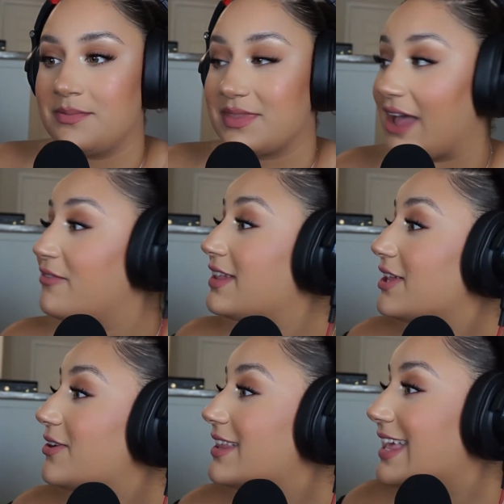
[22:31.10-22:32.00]
I've
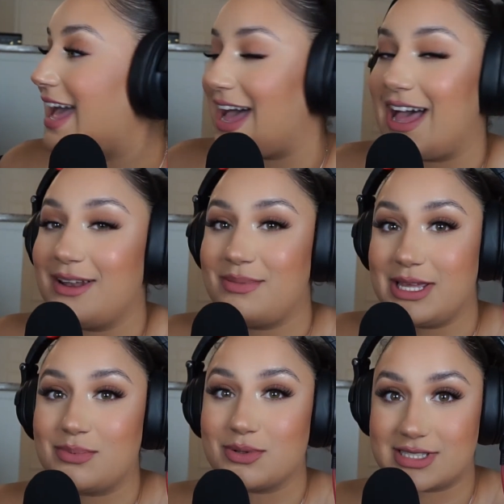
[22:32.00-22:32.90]
literally had
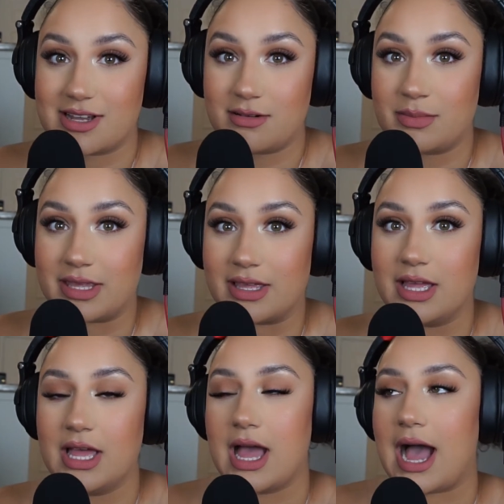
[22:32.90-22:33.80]
people tell me
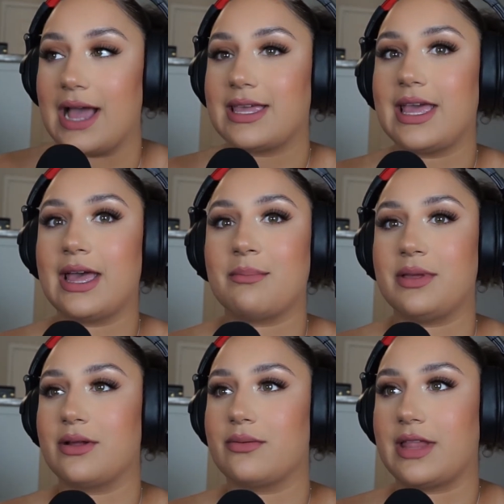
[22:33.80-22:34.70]
I can't
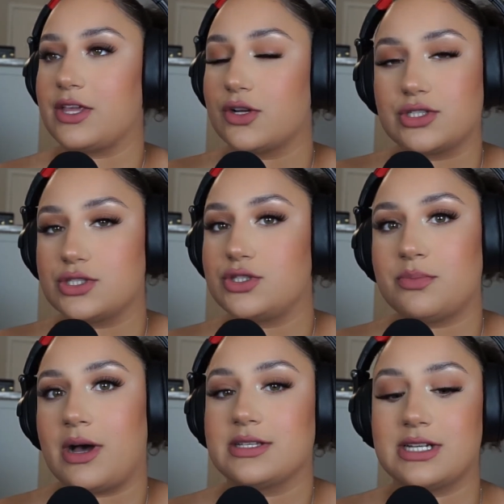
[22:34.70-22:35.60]
be like, you're just too
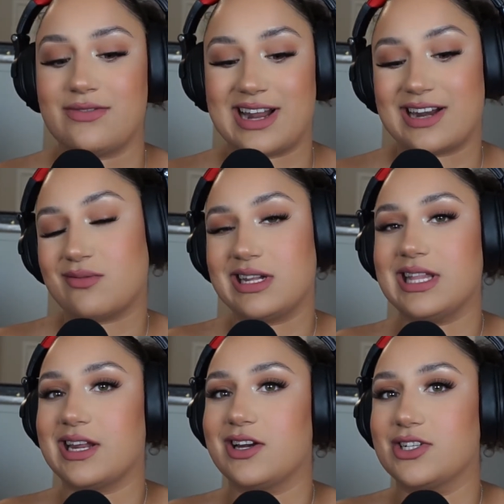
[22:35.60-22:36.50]
positive, and I don't need
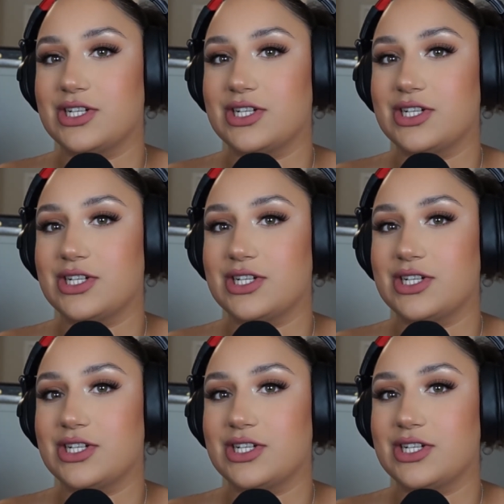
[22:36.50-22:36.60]
that energy